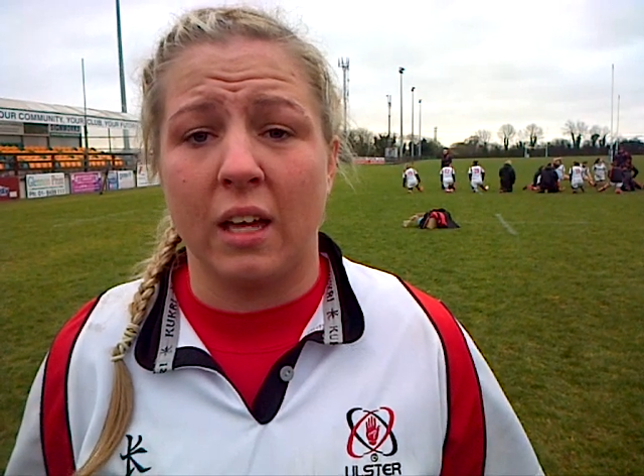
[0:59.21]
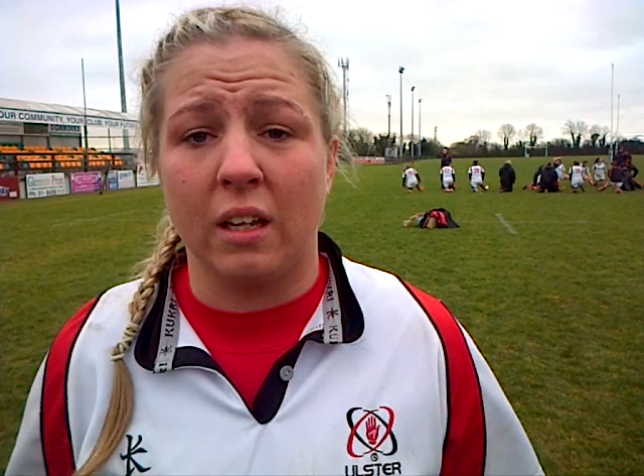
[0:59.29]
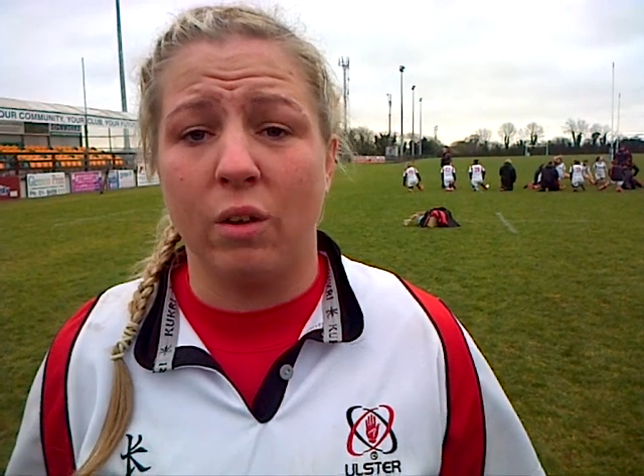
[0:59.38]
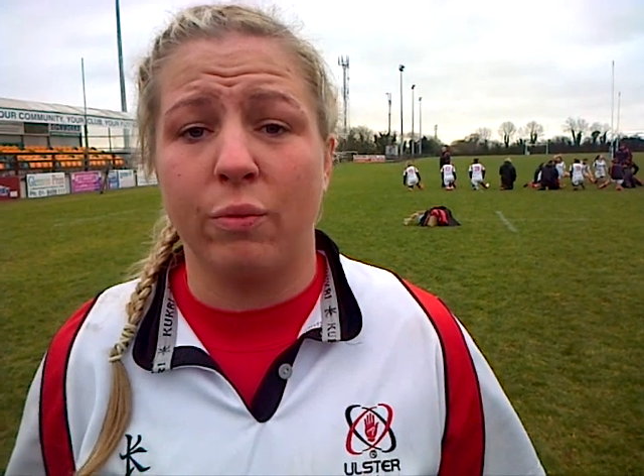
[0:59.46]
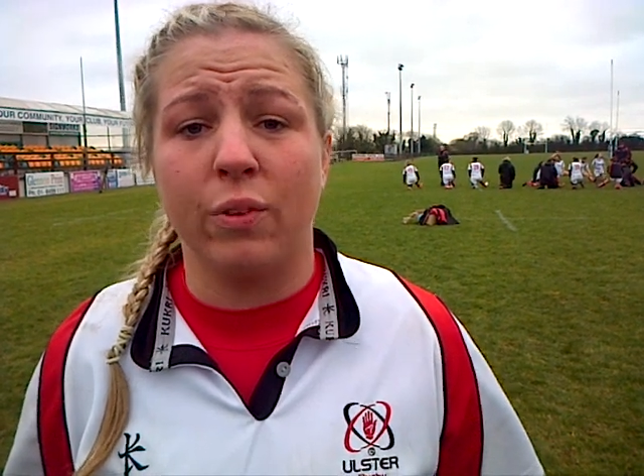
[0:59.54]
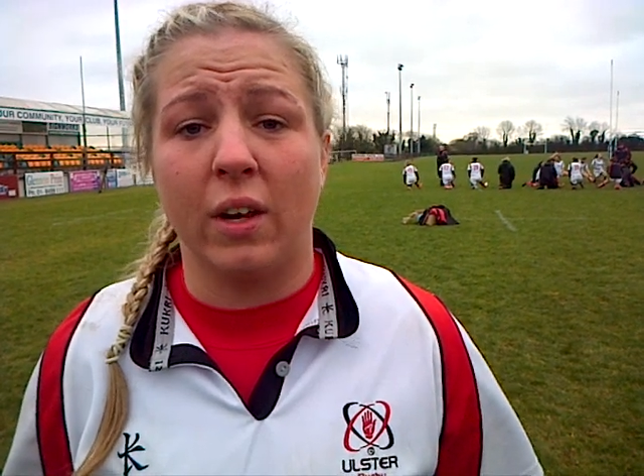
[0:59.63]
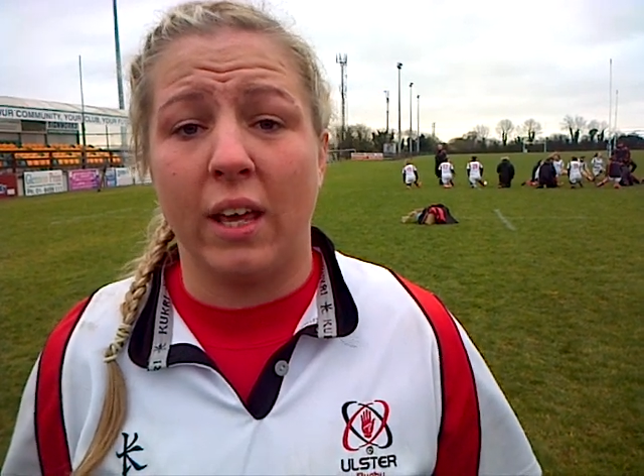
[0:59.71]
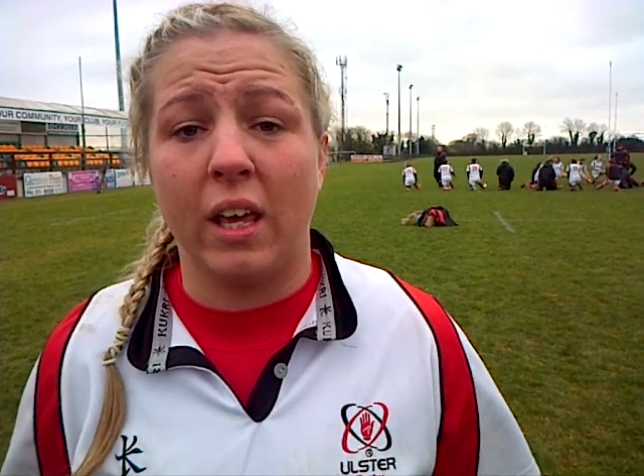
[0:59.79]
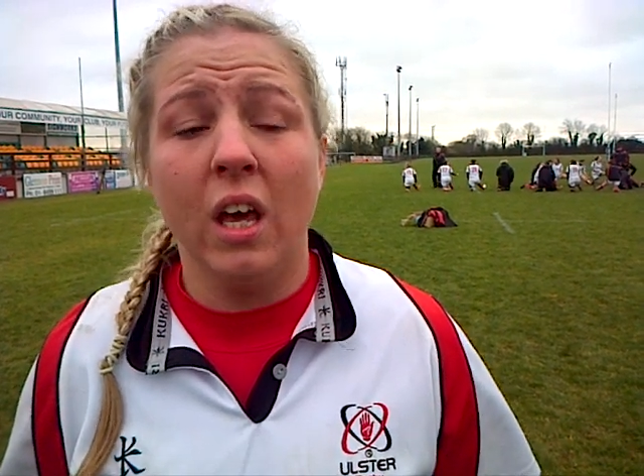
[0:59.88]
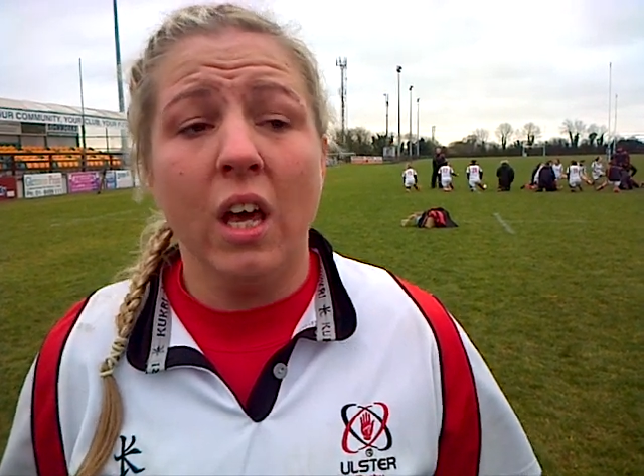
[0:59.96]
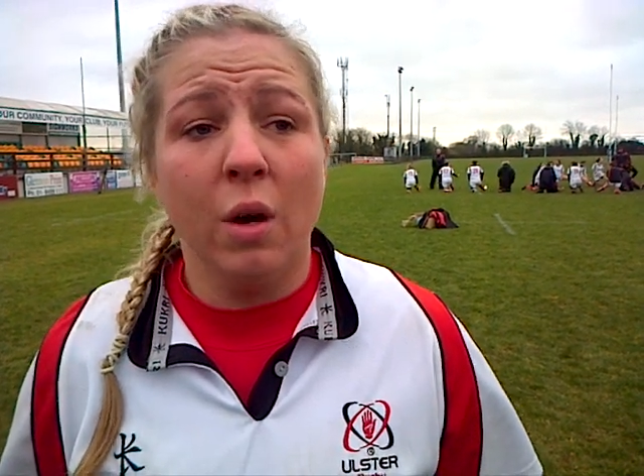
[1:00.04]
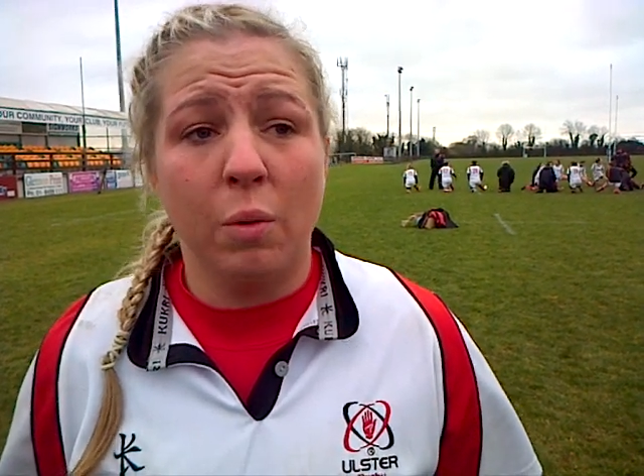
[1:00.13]
and hopefully
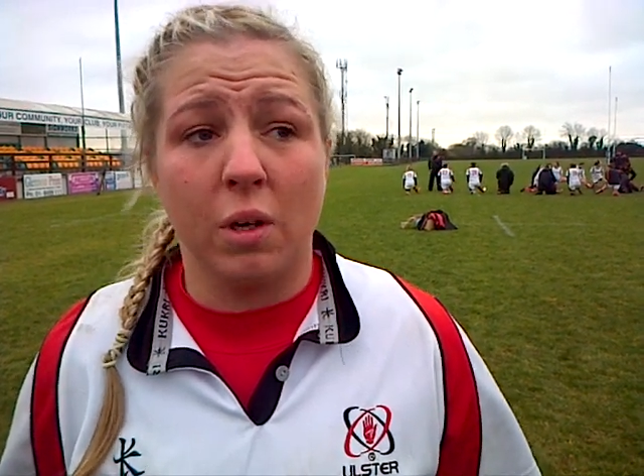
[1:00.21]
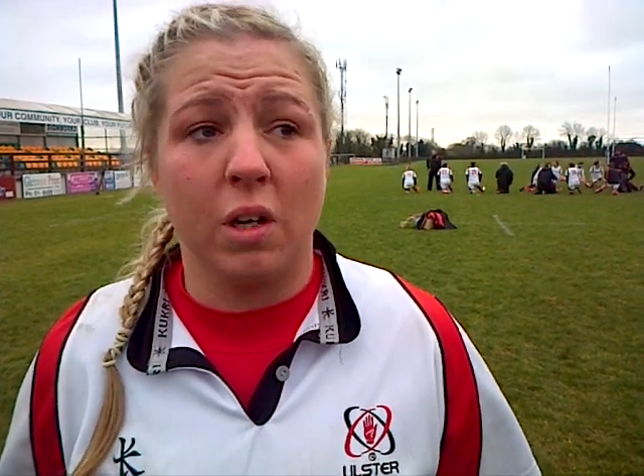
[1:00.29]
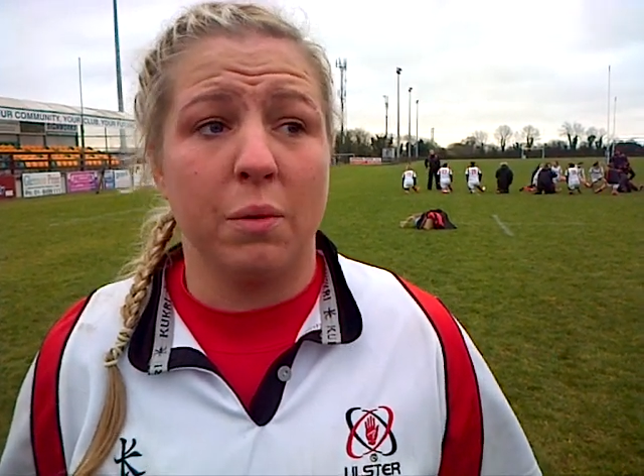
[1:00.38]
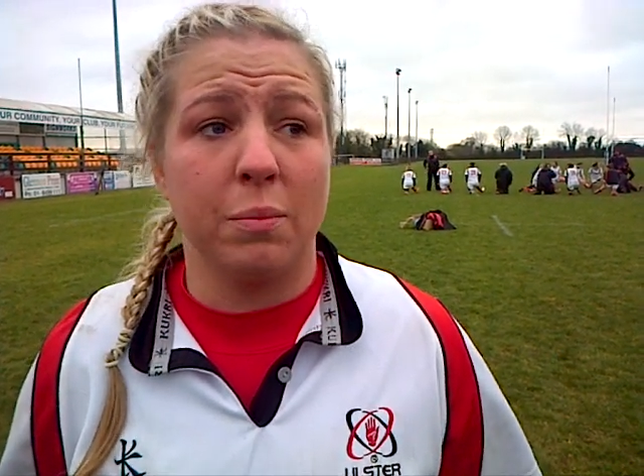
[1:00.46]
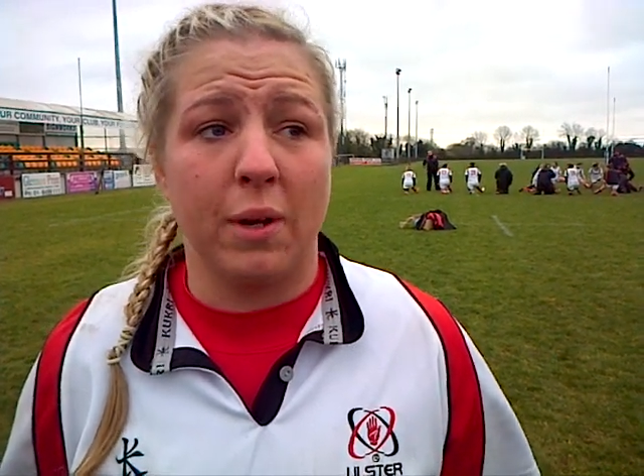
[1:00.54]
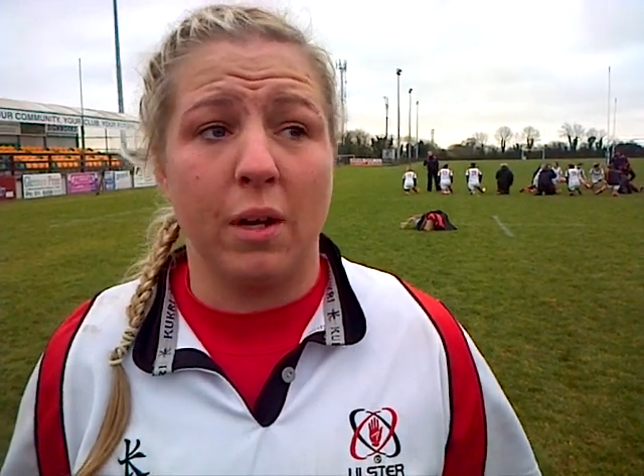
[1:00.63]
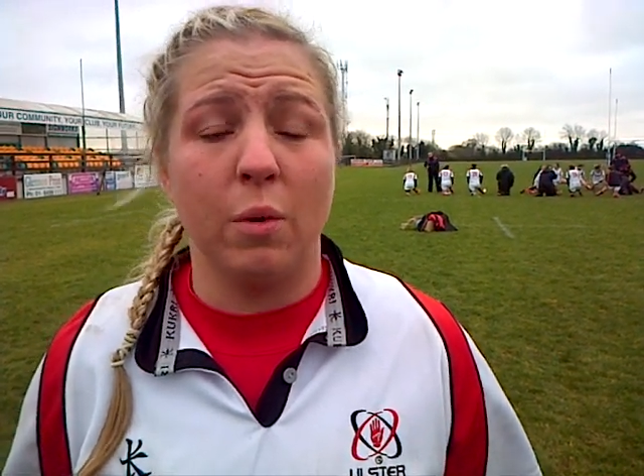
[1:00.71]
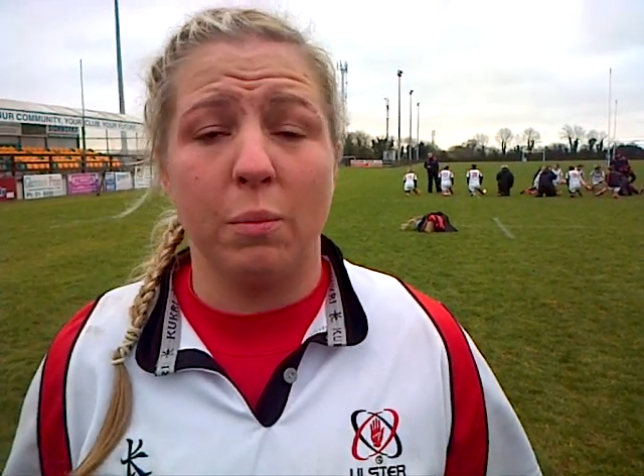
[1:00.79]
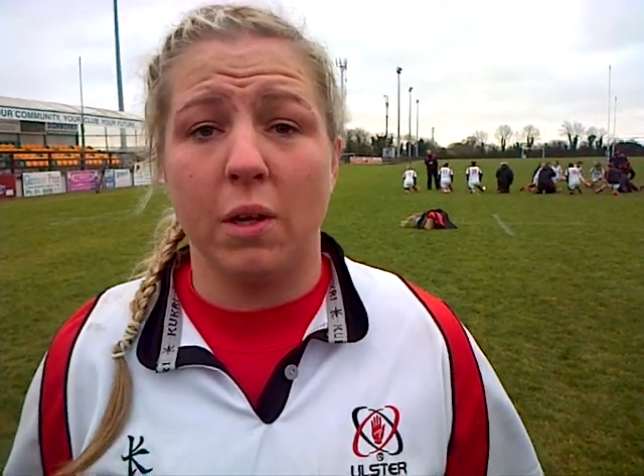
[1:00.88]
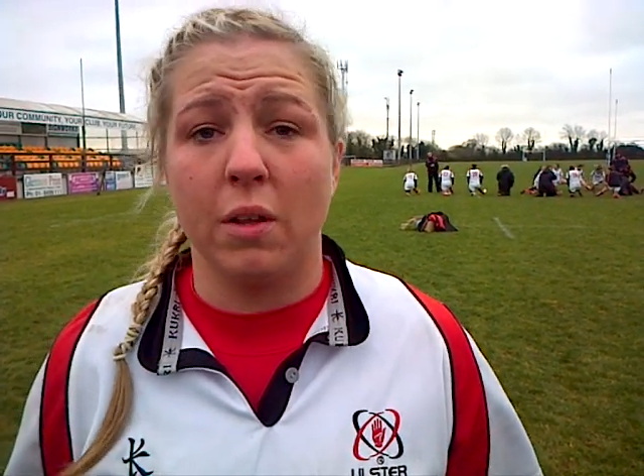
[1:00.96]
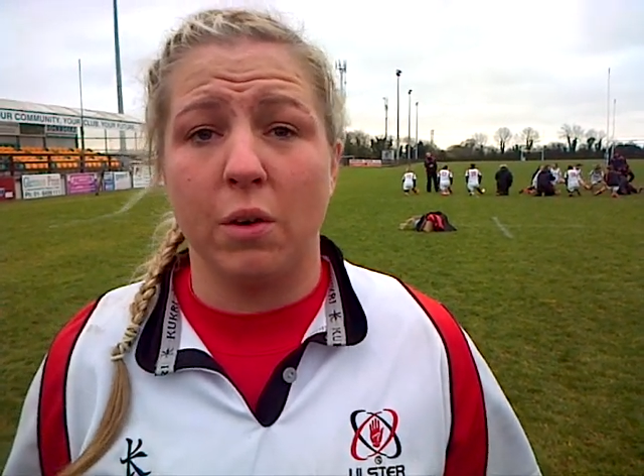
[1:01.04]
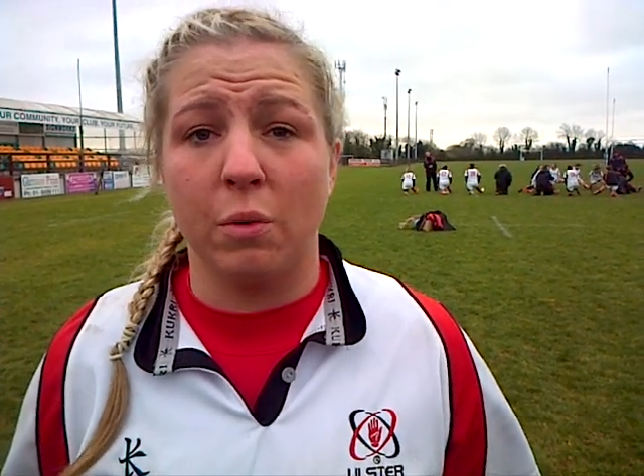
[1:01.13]
we're going to bring
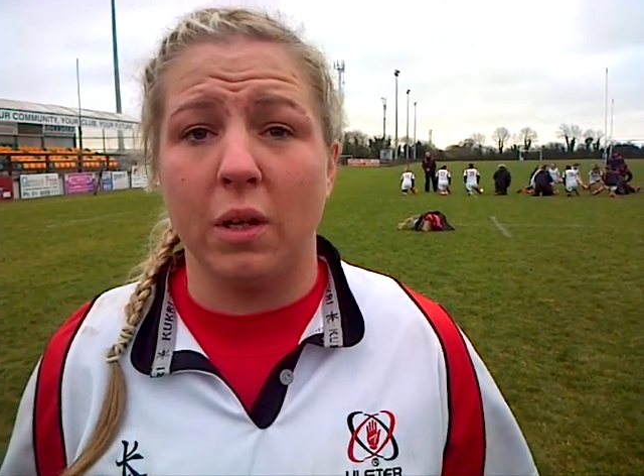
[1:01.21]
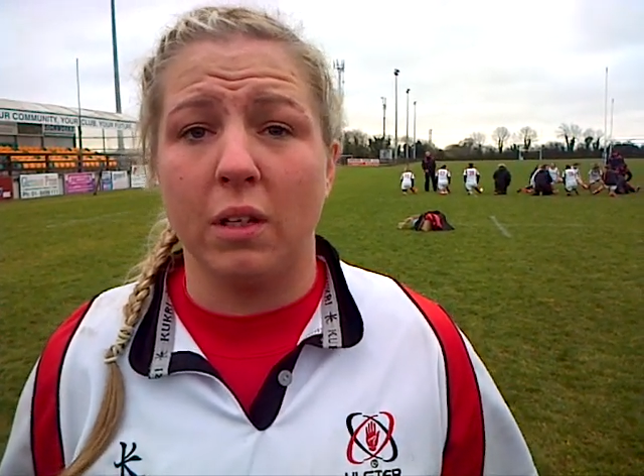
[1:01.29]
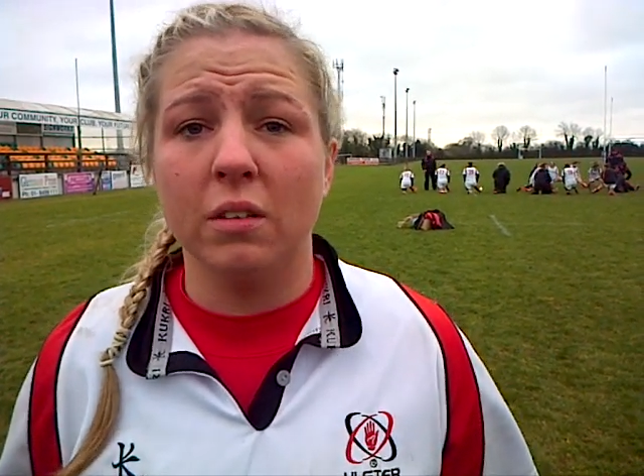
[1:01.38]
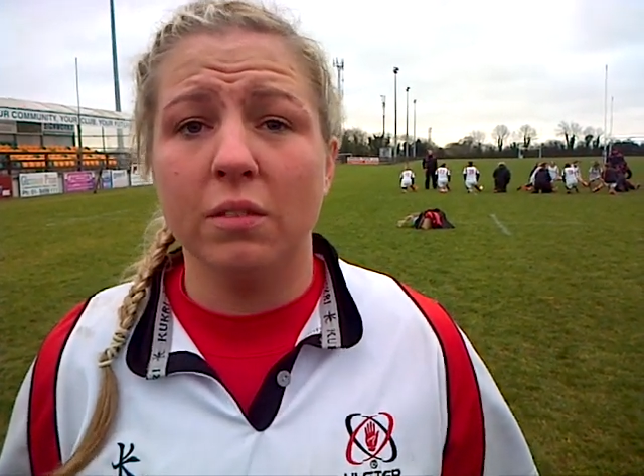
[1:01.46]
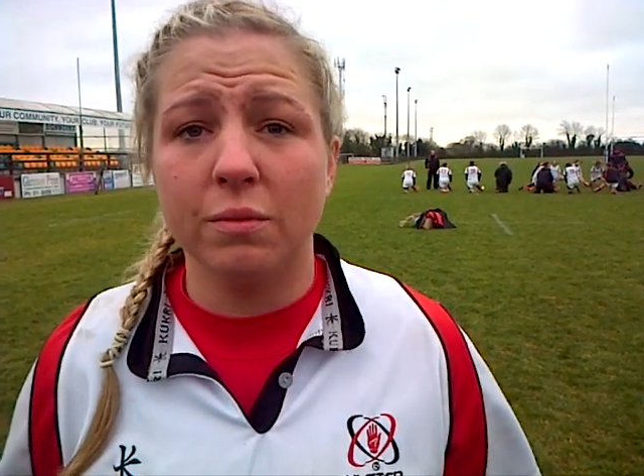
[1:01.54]
home another one.